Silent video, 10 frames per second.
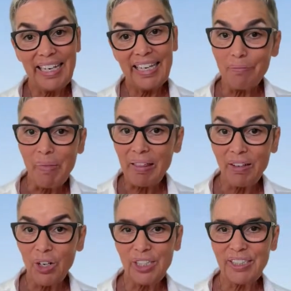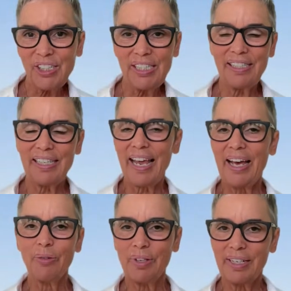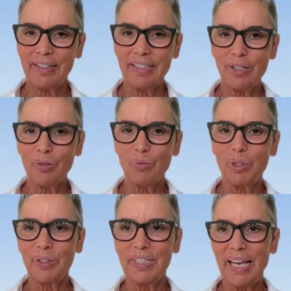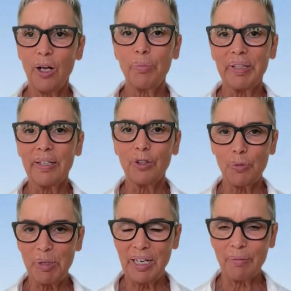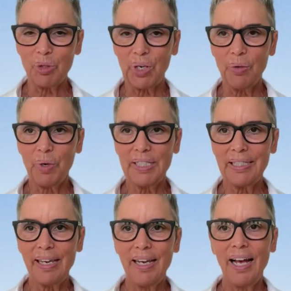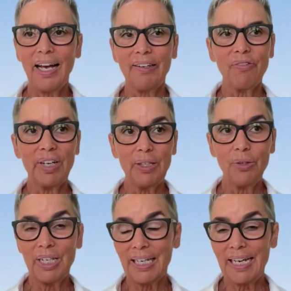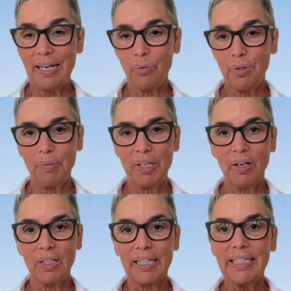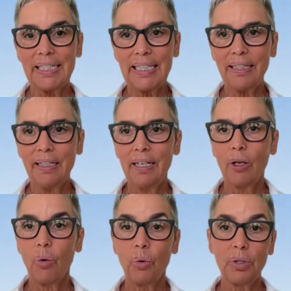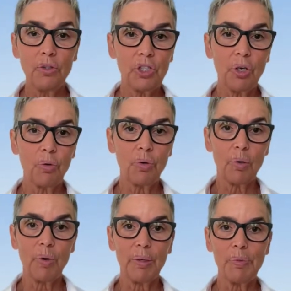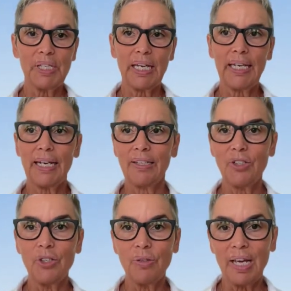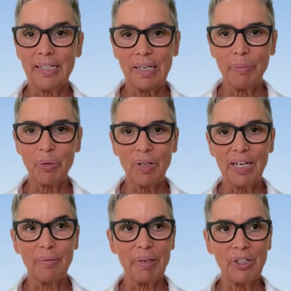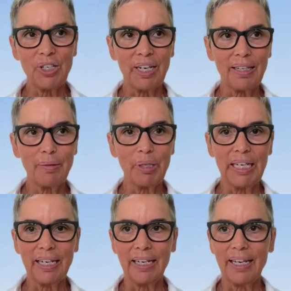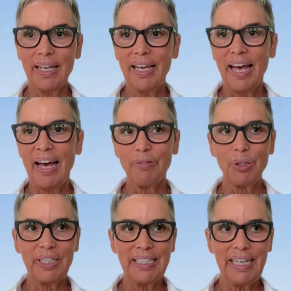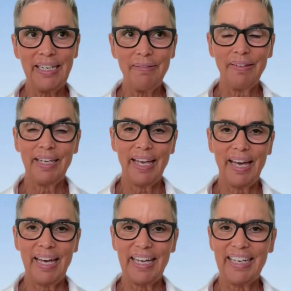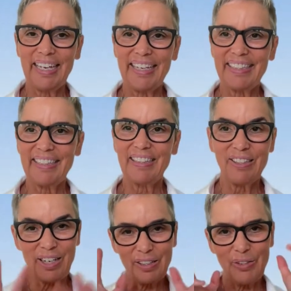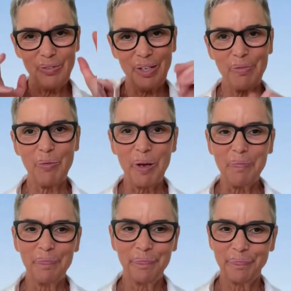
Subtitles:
methodologies out there into the world to help leaders become great ones. I invite you to connect with me on LinkedIn or to go to our website and to do that demo that I mentioned at the beginning. Have a great day. Talk soon, everyone.